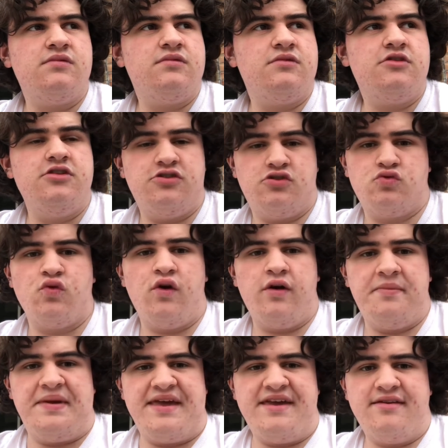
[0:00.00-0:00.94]
destroy
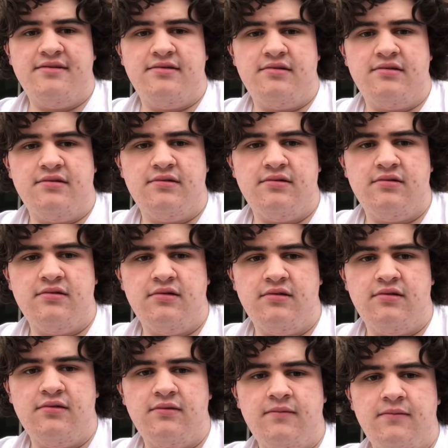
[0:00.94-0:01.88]
me.
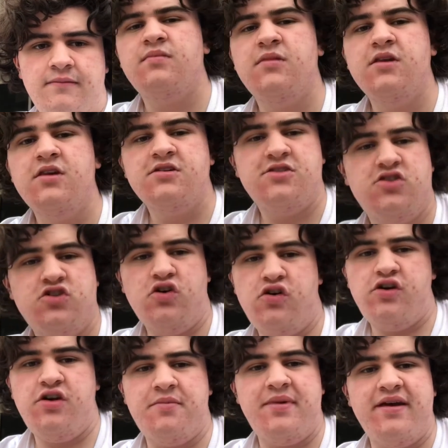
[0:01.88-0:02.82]
Sure,
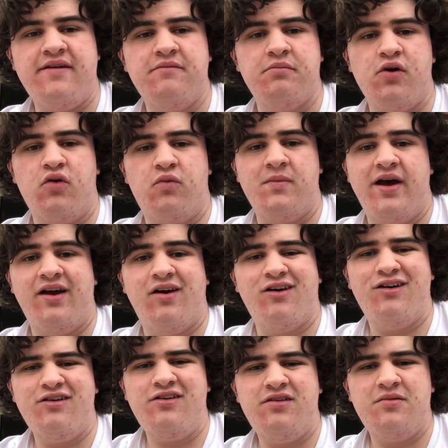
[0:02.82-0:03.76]
you may have broke my
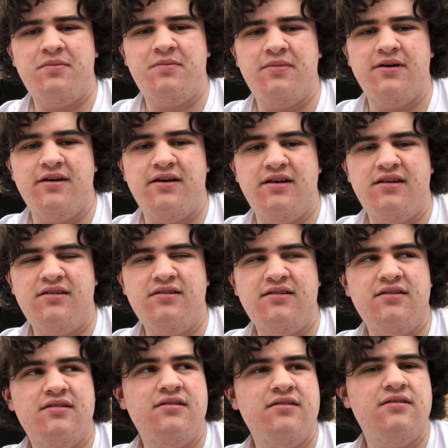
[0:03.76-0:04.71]
heart, but
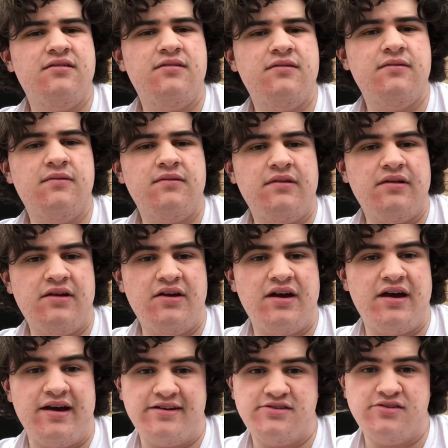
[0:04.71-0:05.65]
you know,
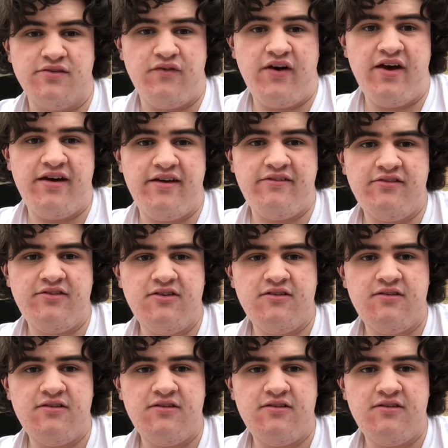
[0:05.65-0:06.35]
I survived.